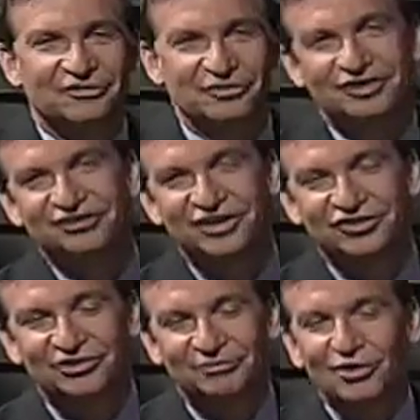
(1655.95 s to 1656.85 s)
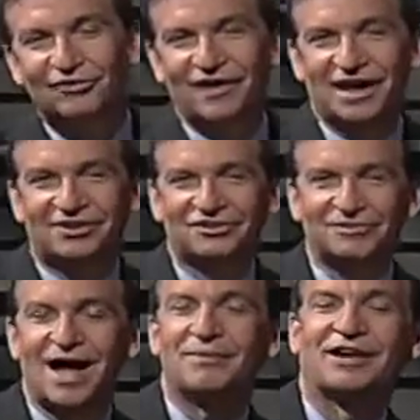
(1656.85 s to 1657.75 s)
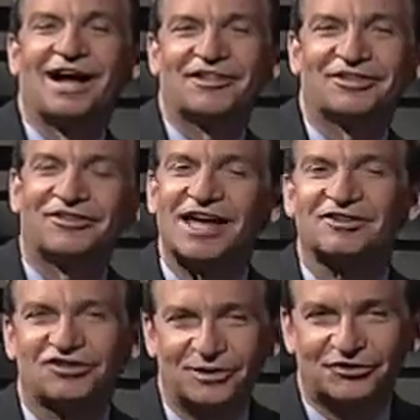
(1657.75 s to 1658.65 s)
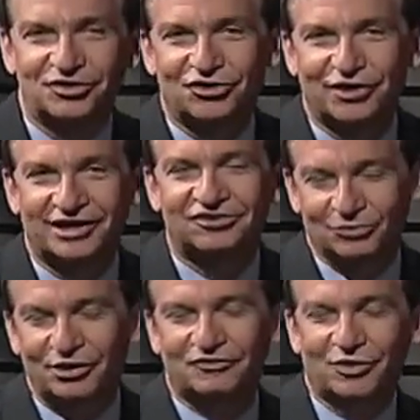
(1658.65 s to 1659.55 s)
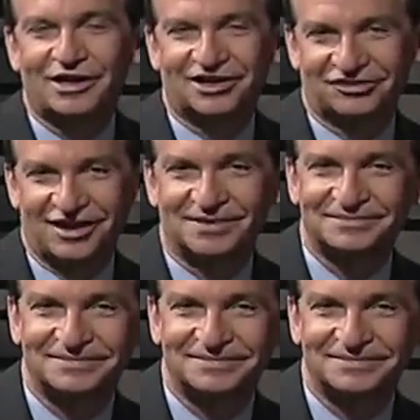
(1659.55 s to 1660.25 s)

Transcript: it for this edition of Profiles. I'm Ed Highland. Thank you so much for joining us. We'll look for you next time.